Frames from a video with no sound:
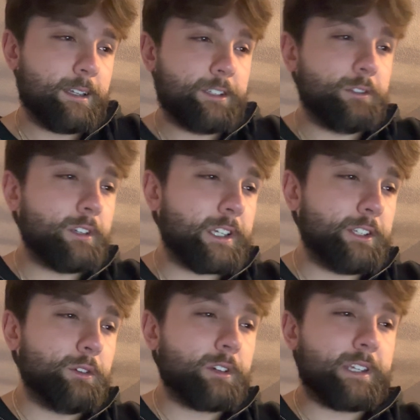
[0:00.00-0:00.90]
You look at
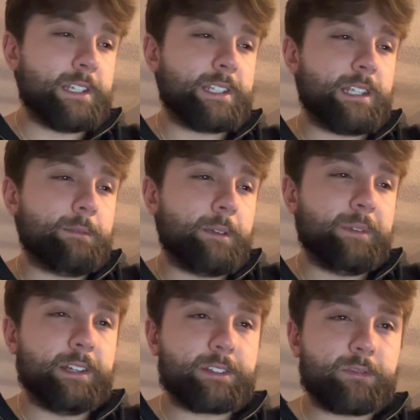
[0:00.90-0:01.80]
Yorkie's team, I
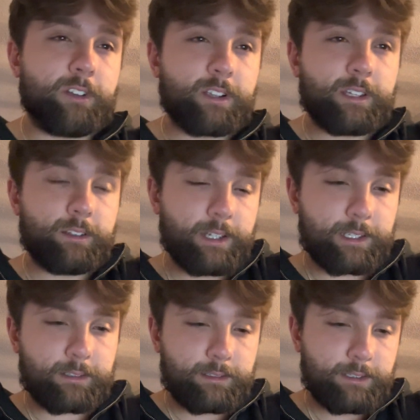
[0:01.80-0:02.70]
mean, it's fucking like
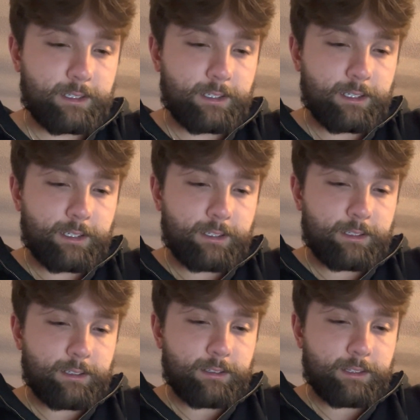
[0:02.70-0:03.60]

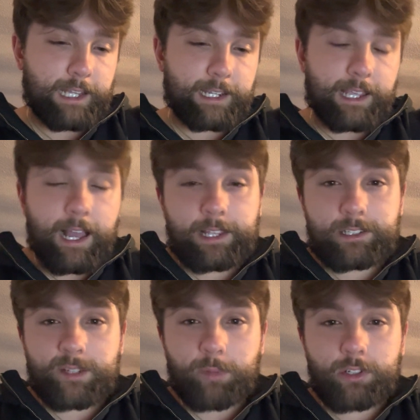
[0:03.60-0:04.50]
that guy in
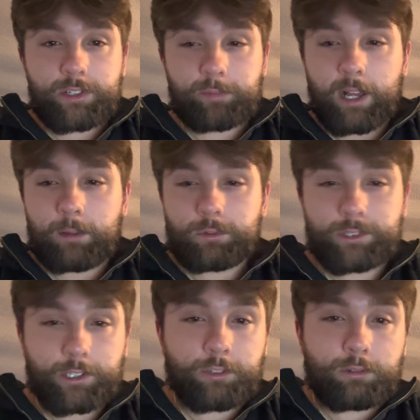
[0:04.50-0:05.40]
SpongeBob with
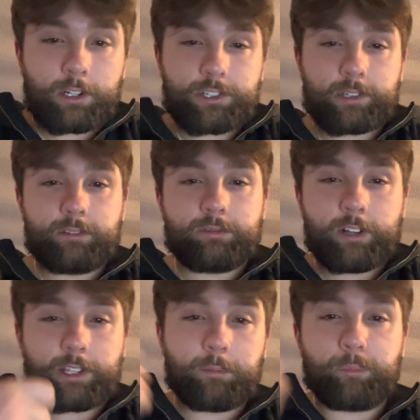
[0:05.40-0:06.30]
the crutch and the
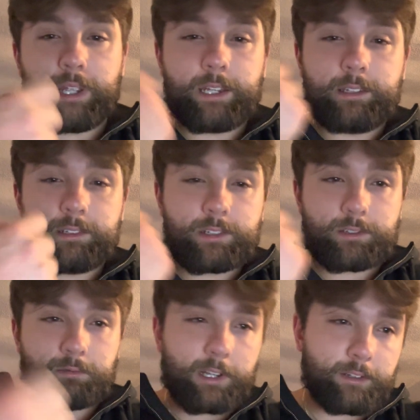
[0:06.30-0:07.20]
fucking bandages
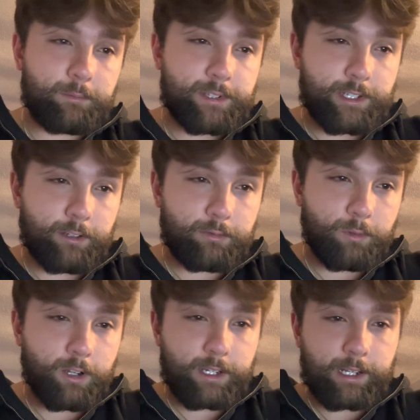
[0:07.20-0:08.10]
around himself
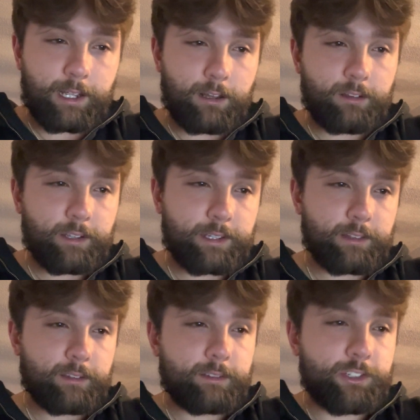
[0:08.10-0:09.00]
walking out, like
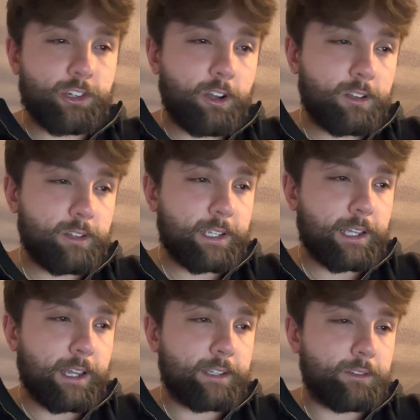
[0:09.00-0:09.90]
the chocolate
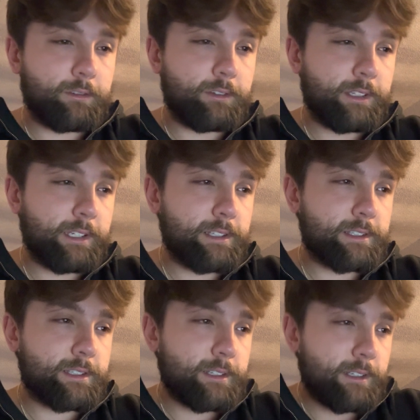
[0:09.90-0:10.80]
guy, dude.
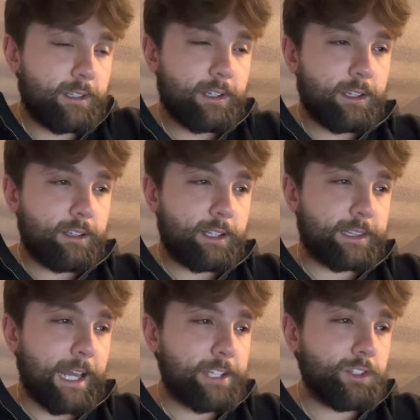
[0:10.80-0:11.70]
He's like,
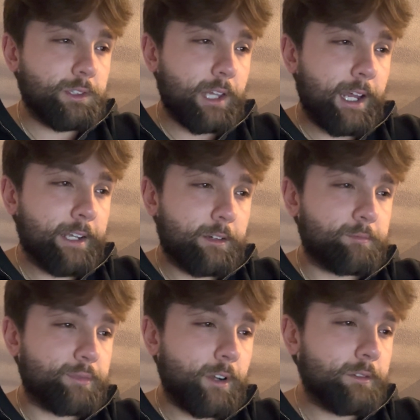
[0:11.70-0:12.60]
that's your lineup,
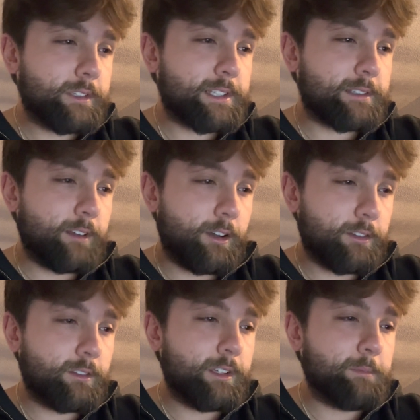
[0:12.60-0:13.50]
bro. It's
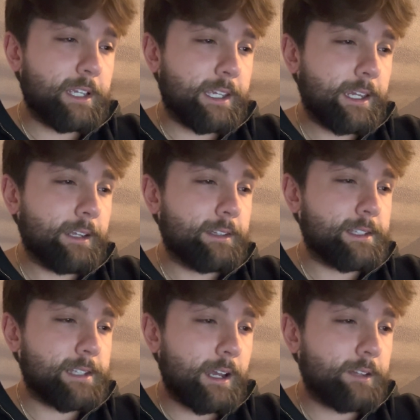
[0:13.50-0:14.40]
Huntley, McKinnon,
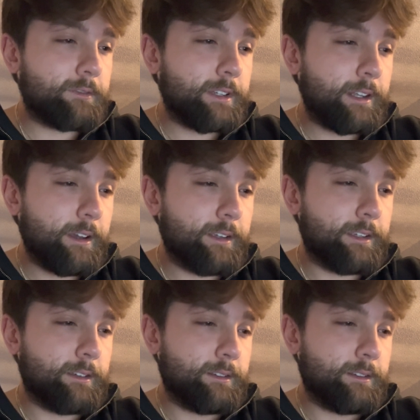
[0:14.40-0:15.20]
Zonovan, Knight.